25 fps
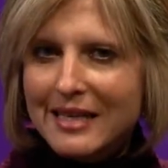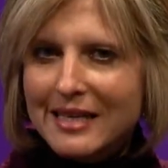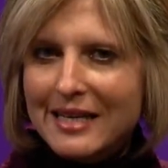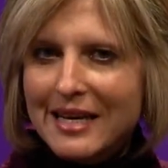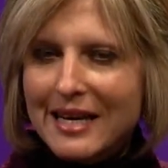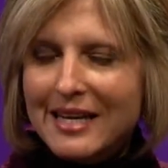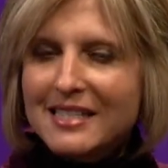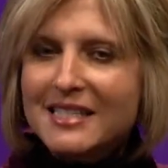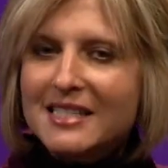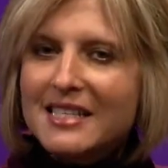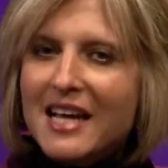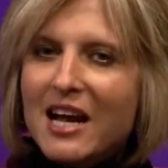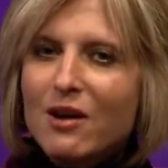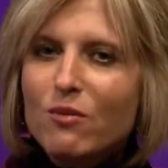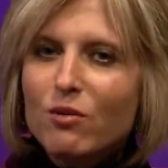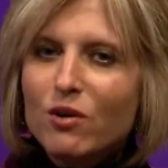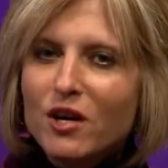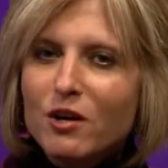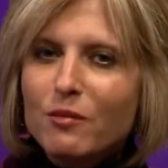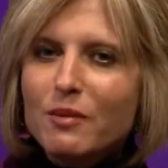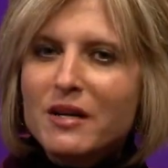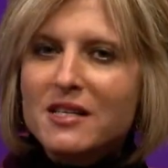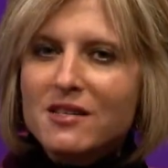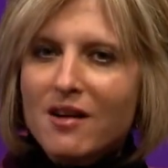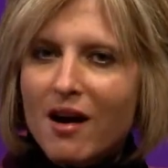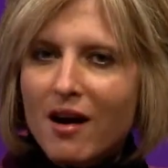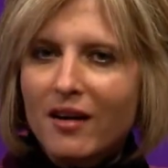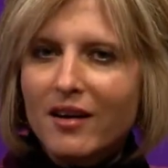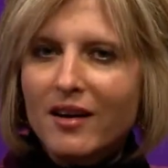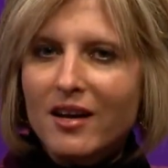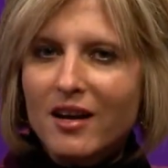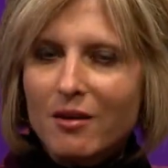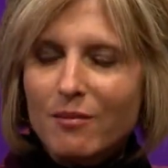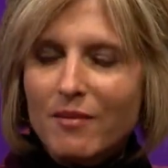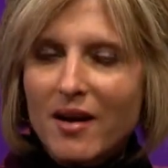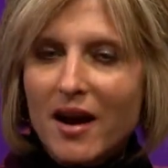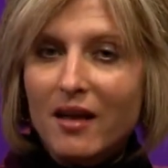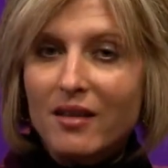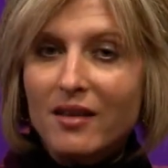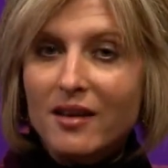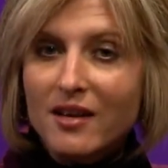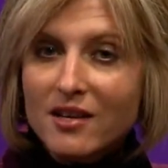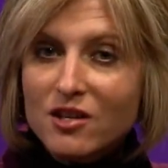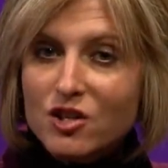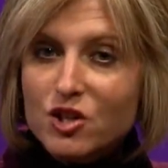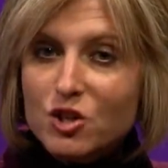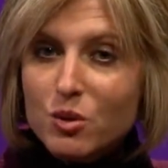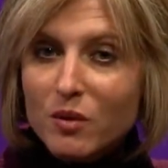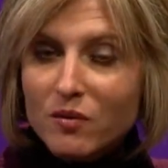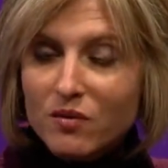And today we're going to be talking about the
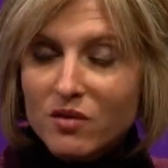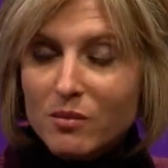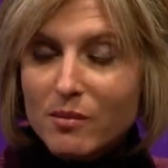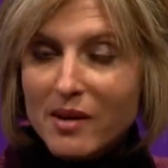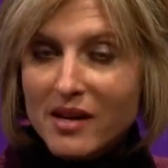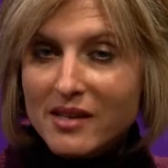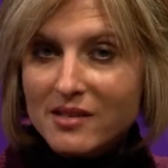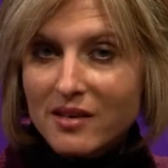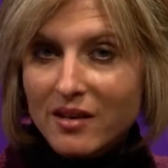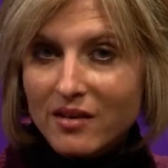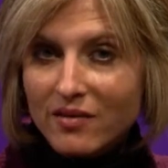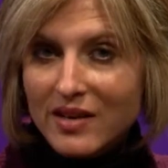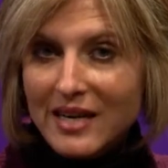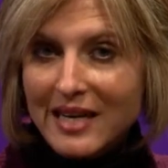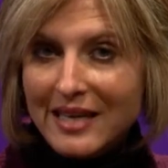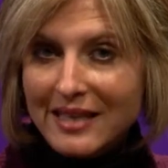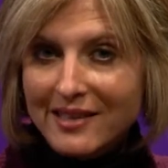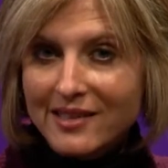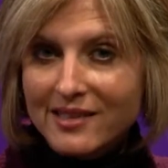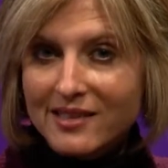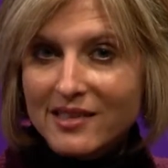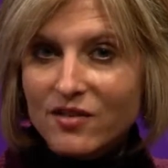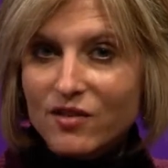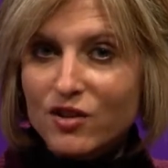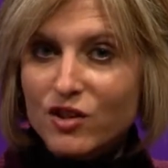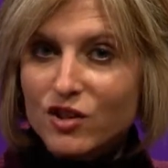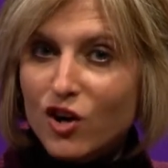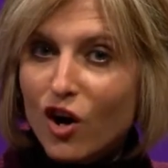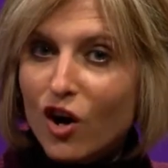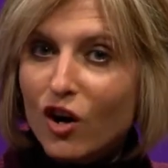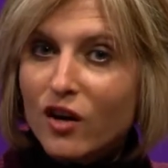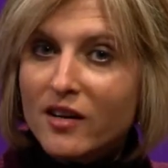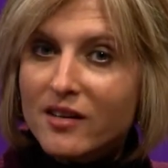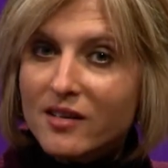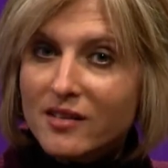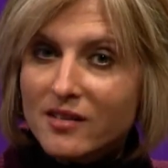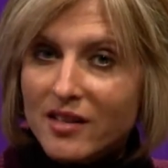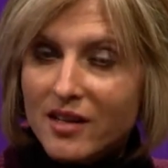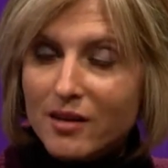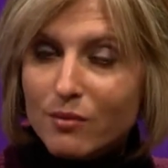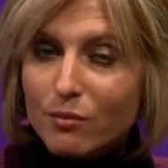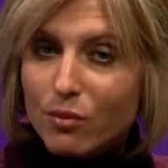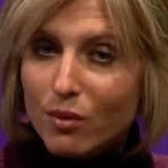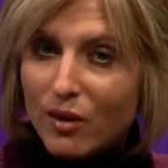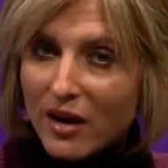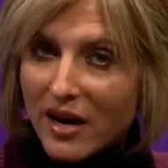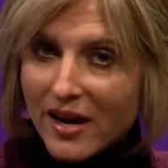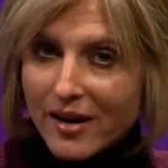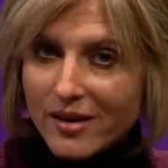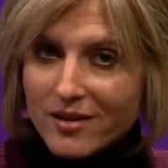issue of domestic violence and the darkness it
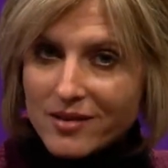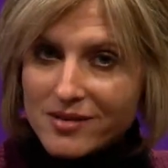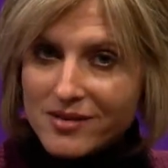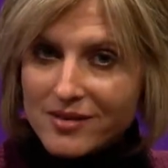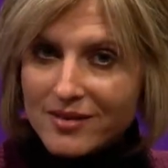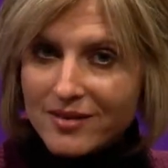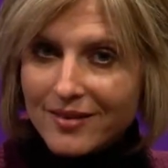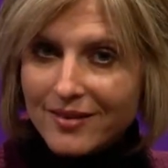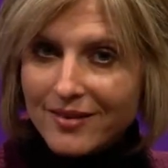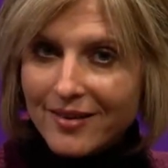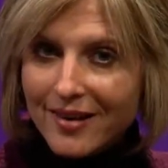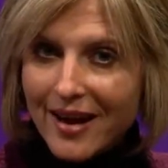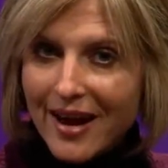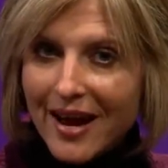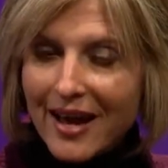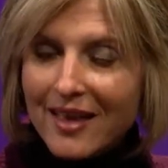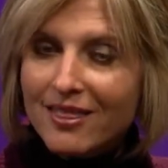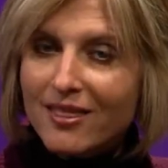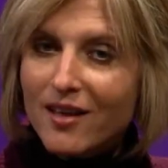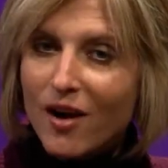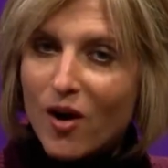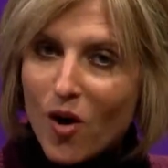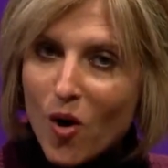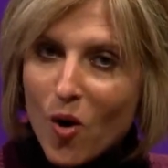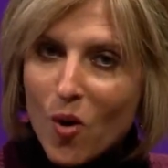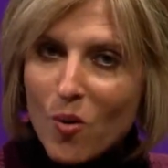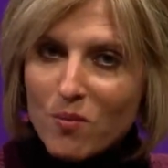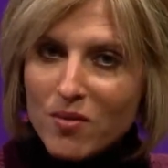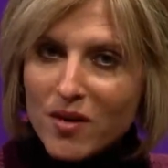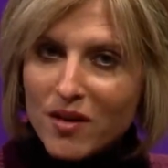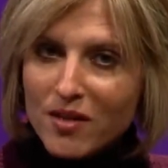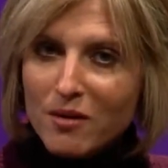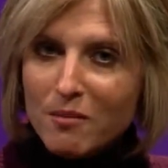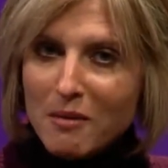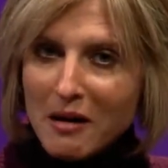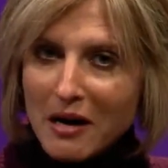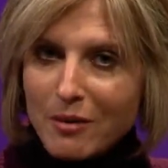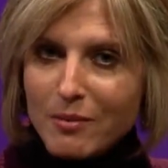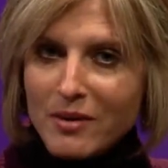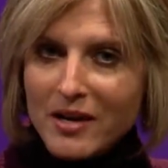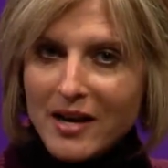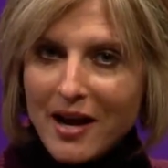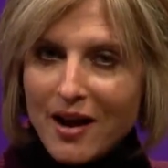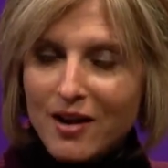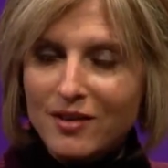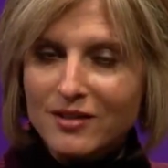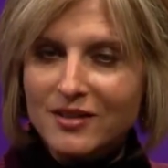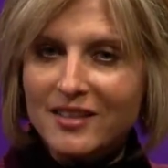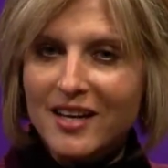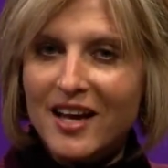brings, and the hope that the Merryman
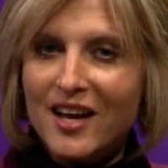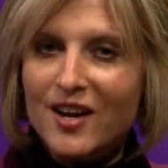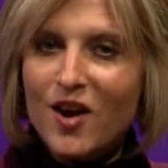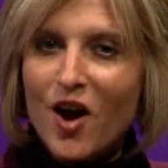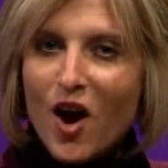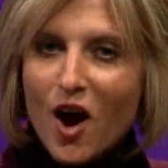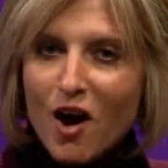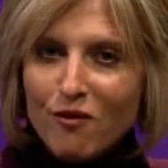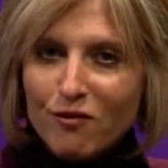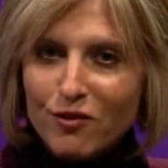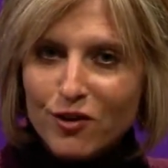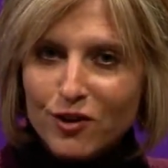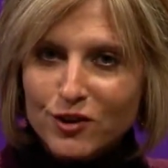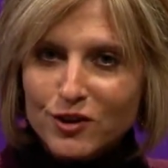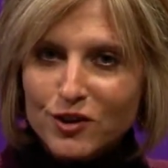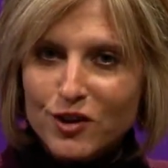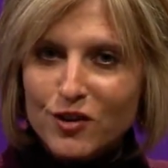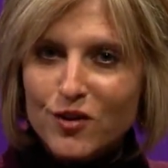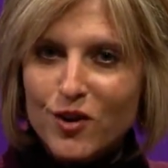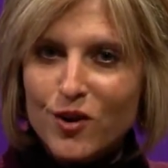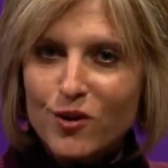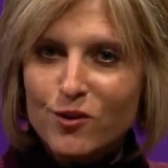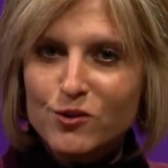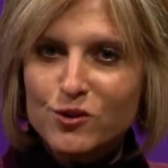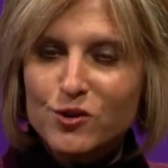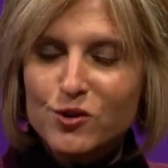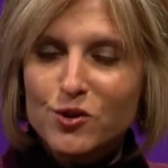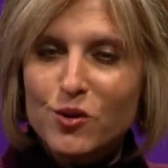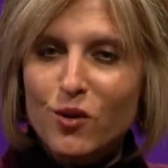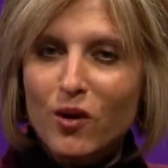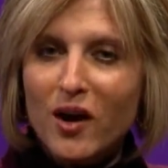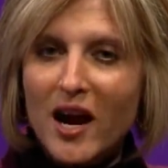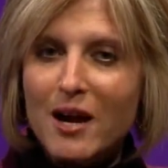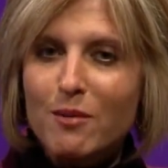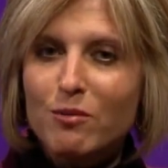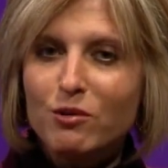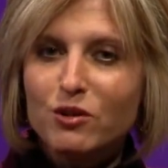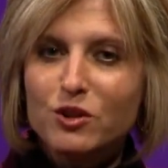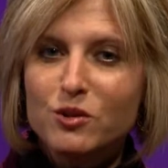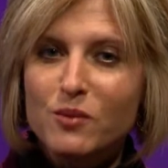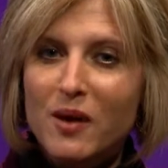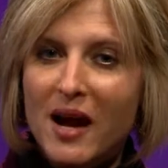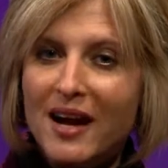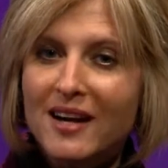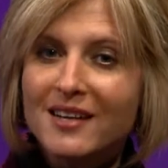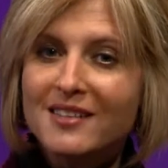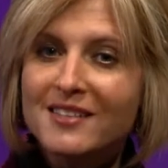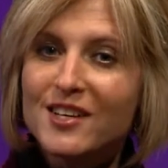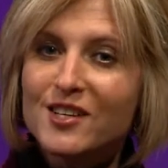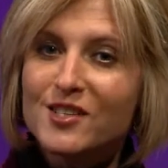House can offer to those who are able to
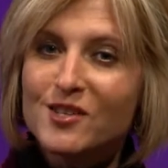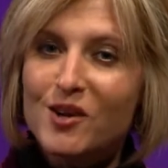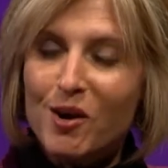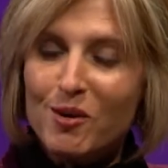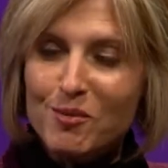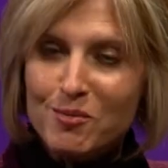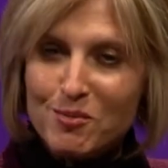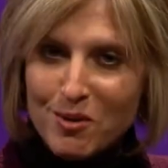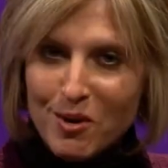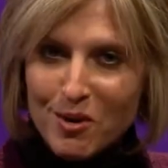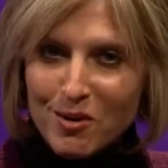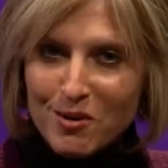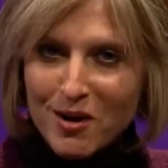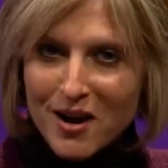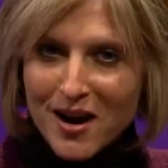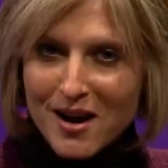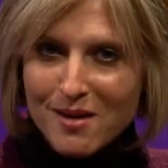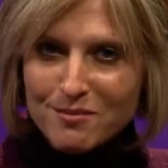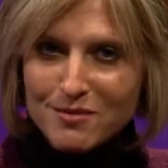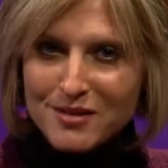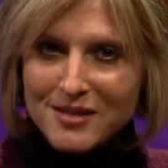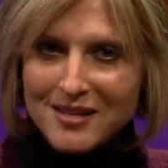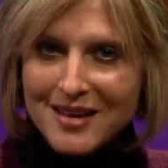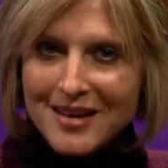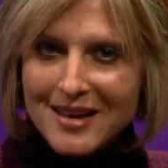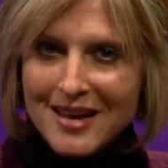access our programs.